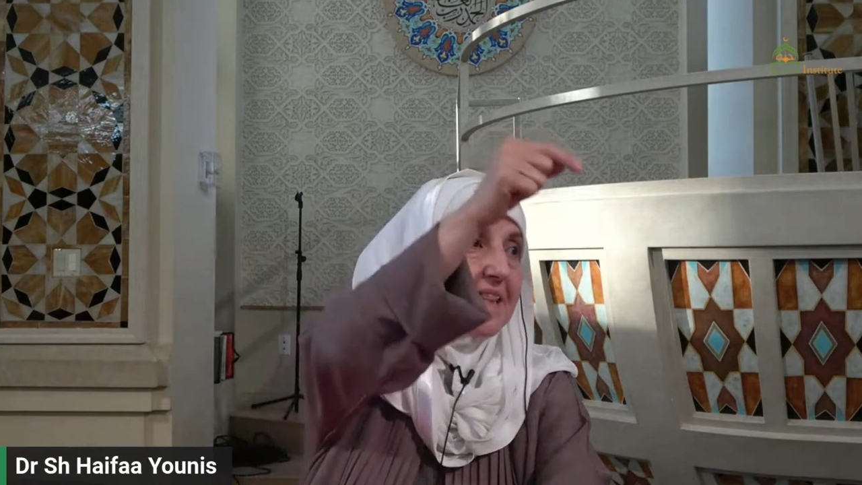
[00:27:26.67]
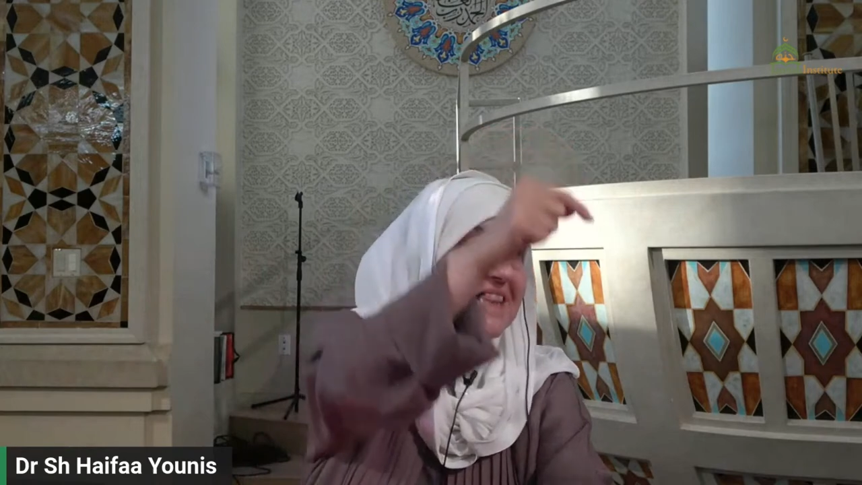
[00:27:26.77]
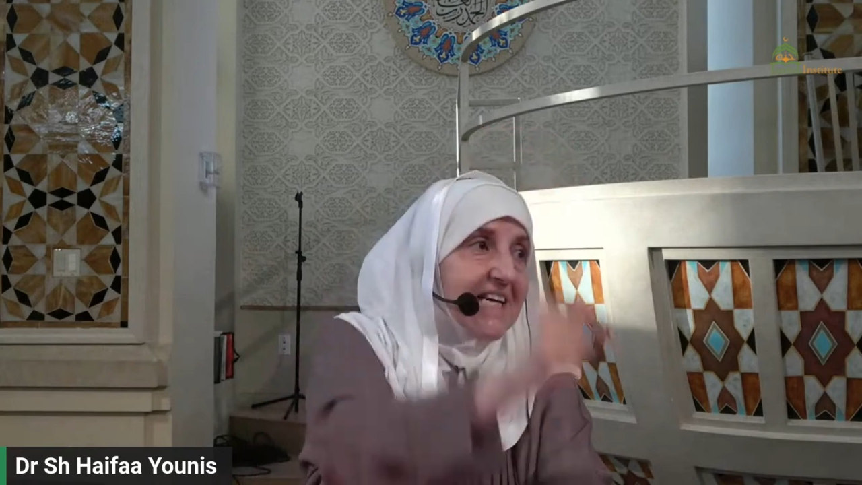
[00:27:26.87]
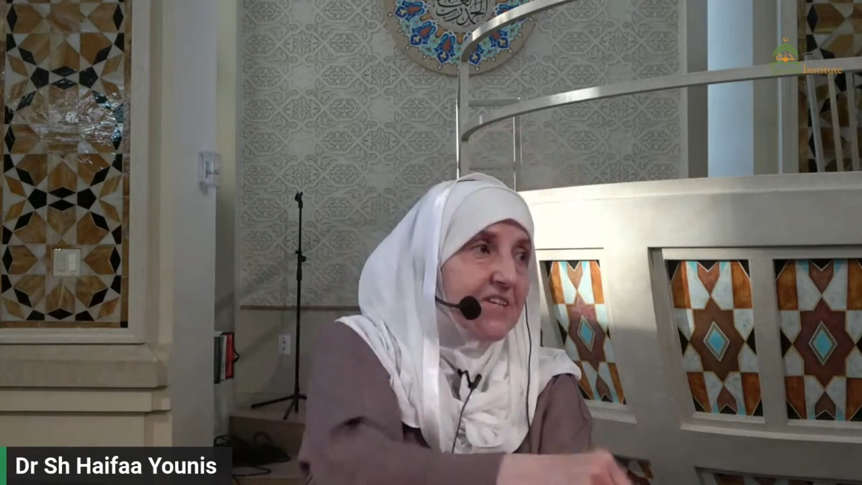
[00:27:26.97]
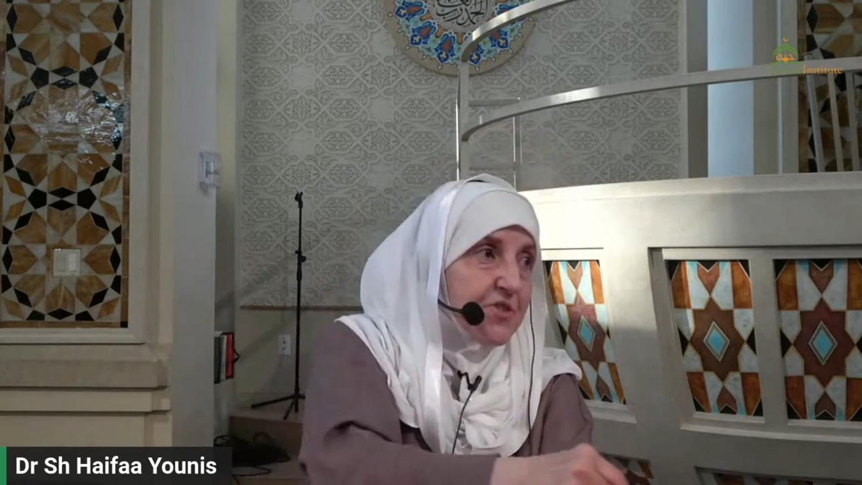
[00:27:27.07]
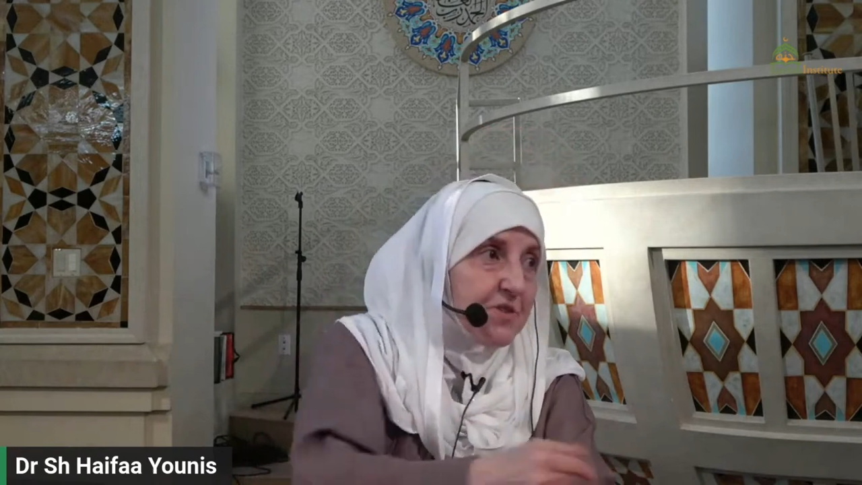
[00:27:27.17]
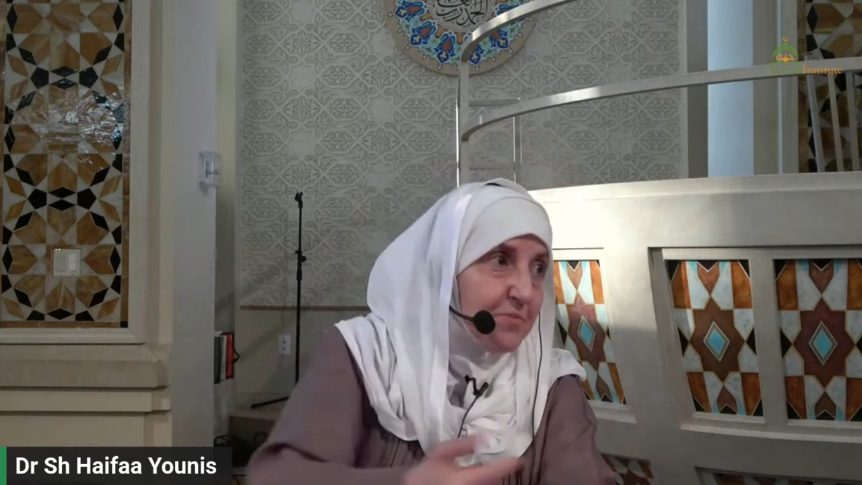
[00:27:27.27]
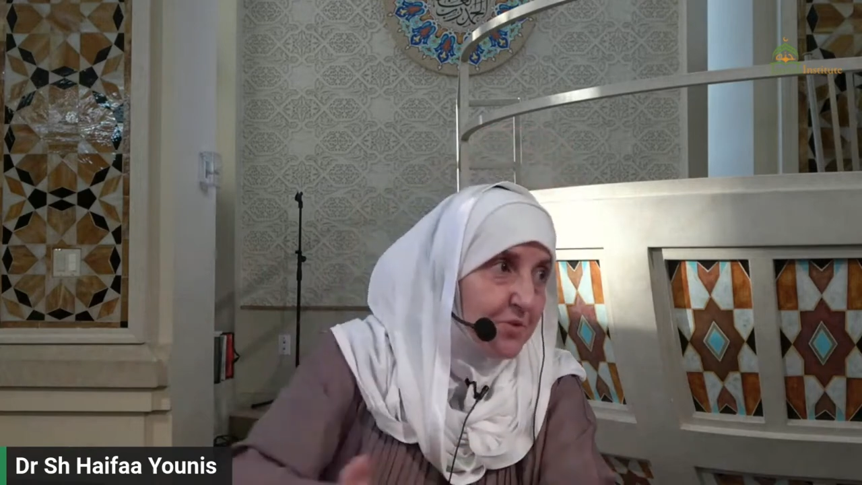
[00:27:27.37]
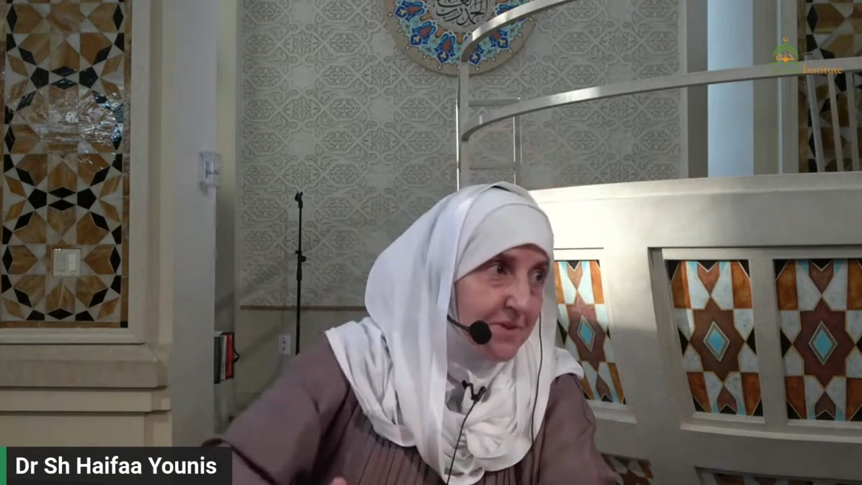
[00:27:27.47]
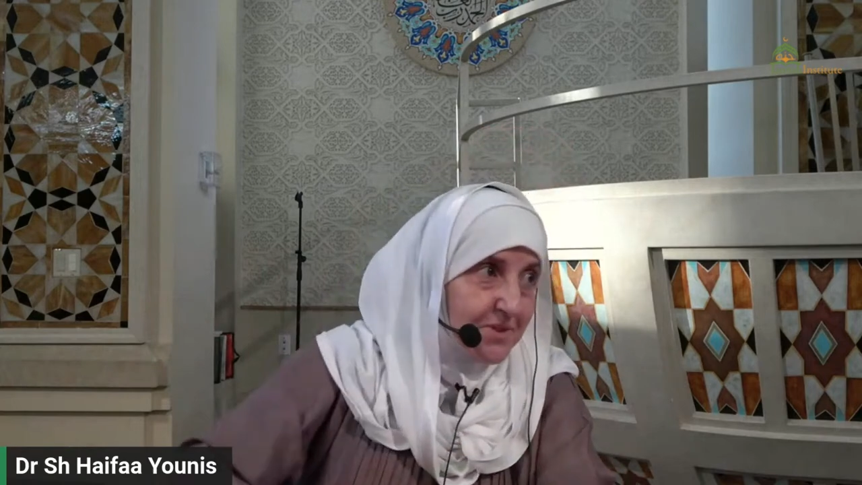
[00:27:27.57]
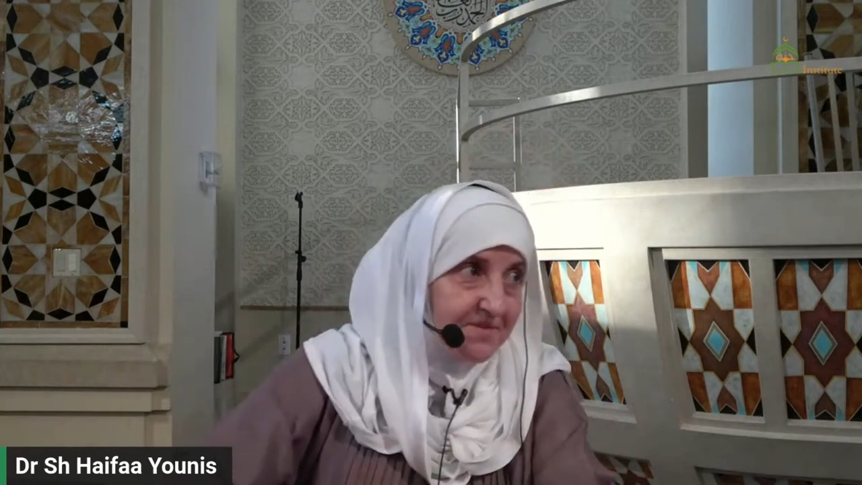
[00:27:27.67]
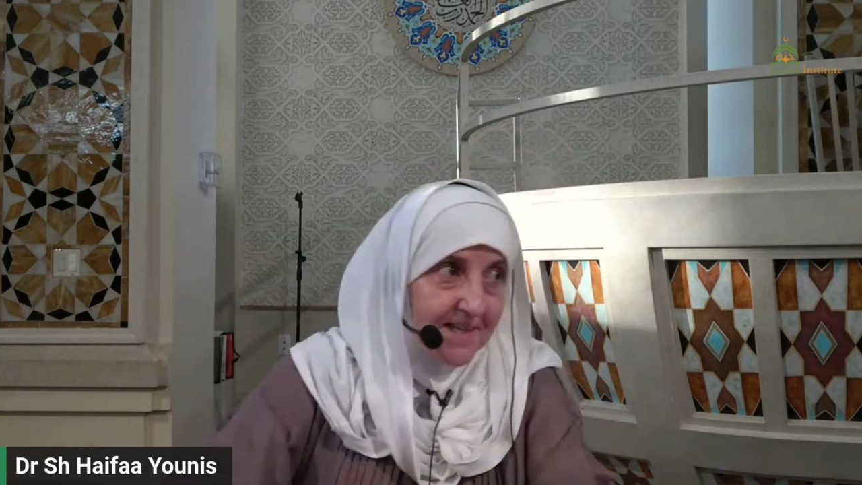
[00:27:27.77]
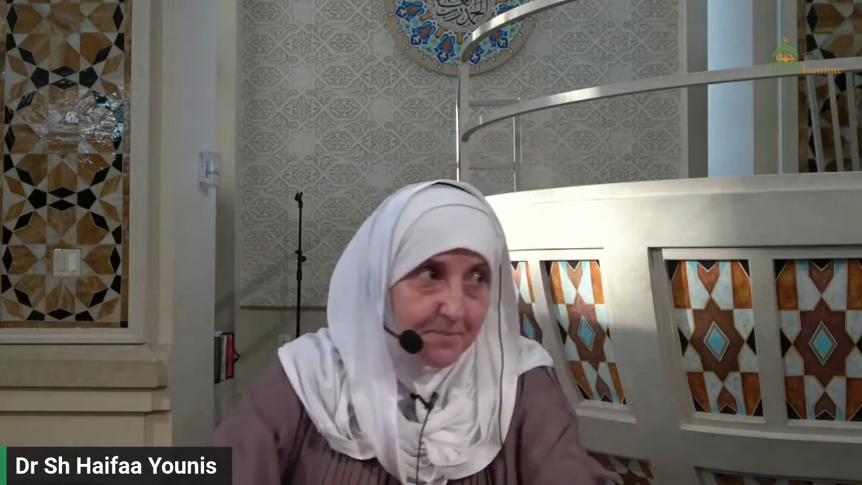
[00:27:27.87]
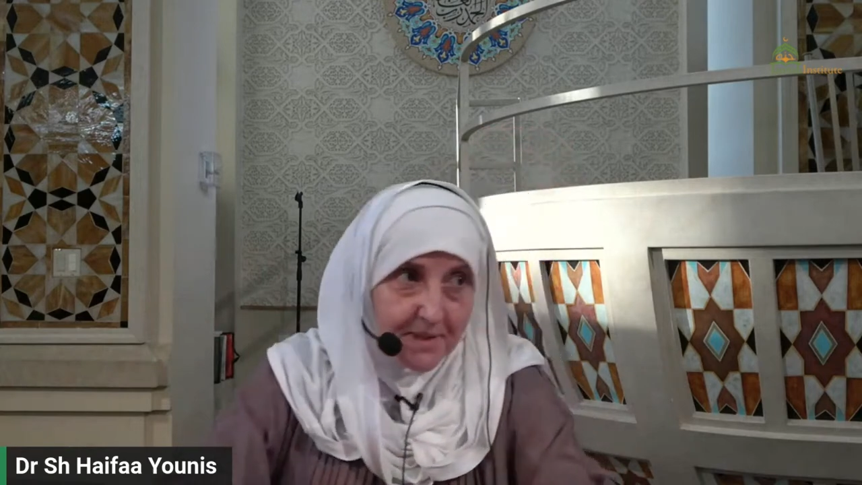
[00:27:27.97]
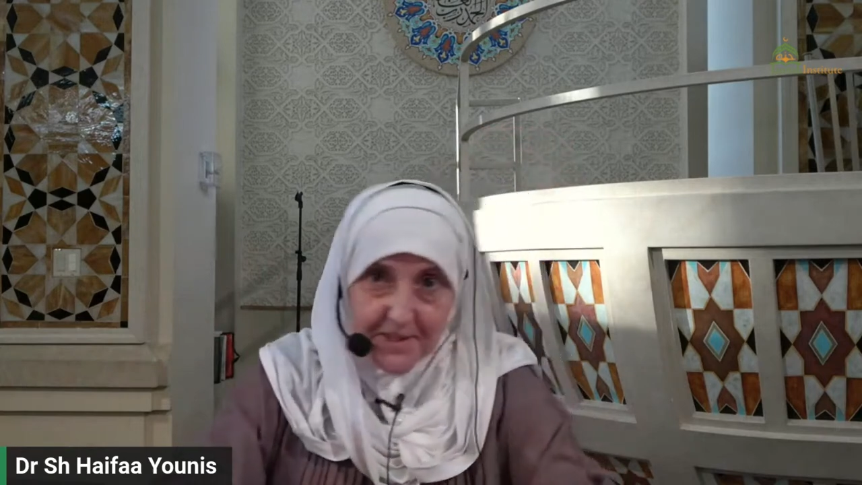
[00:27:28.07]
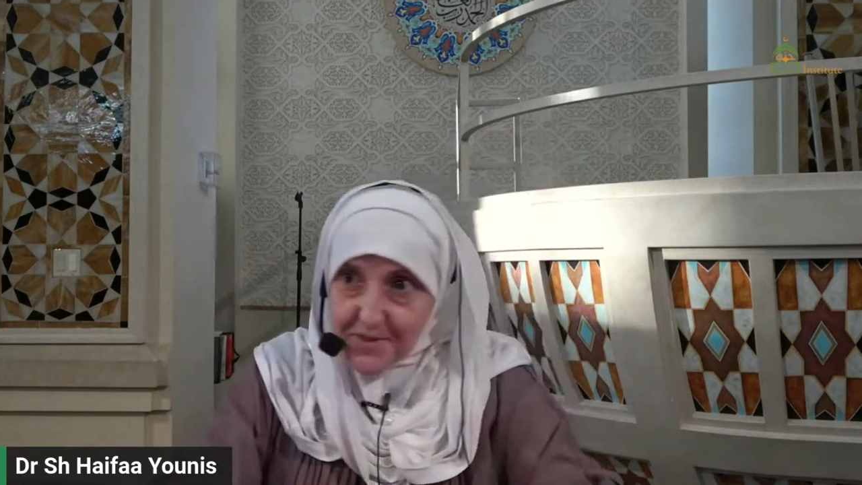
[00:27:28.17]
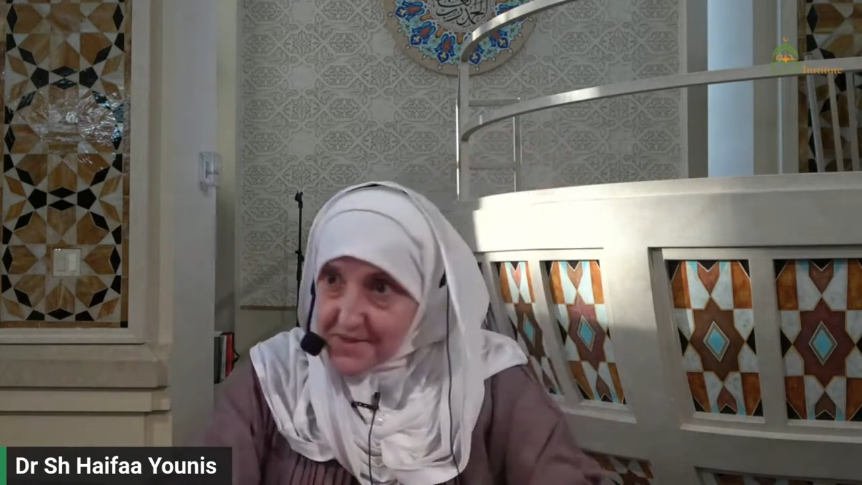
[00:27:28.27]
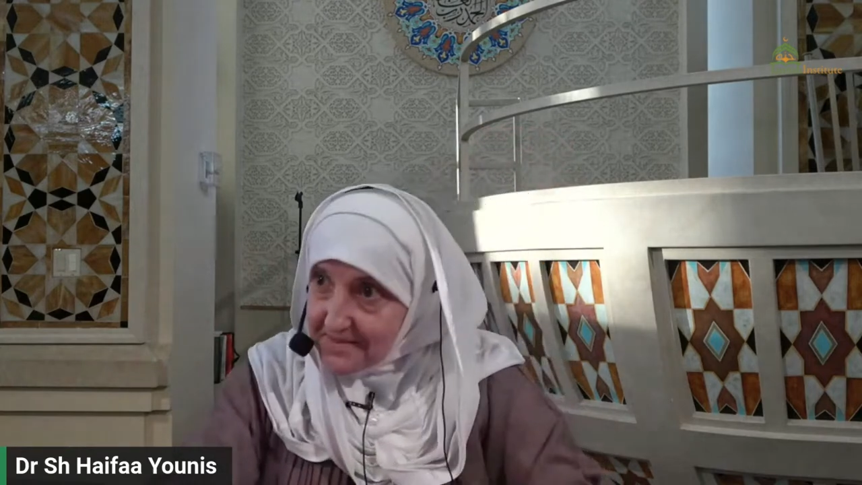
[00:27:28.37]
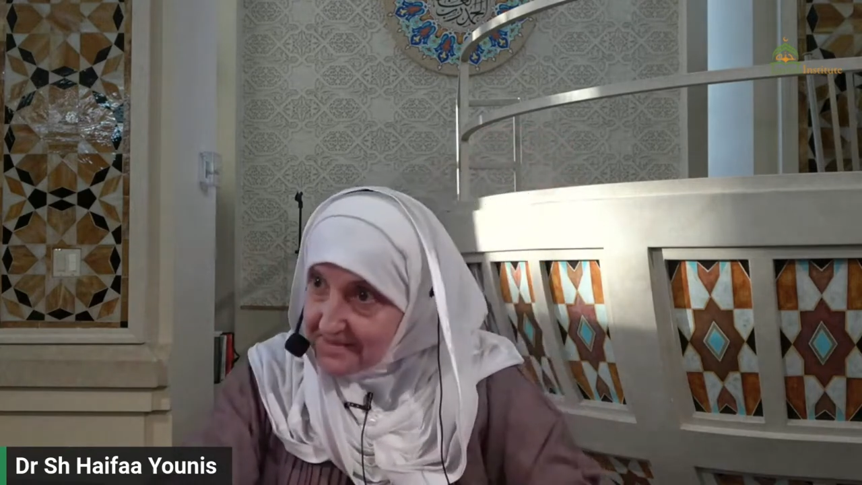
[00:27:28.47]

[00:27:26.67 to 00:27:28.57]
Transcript: that's the moment of happiness.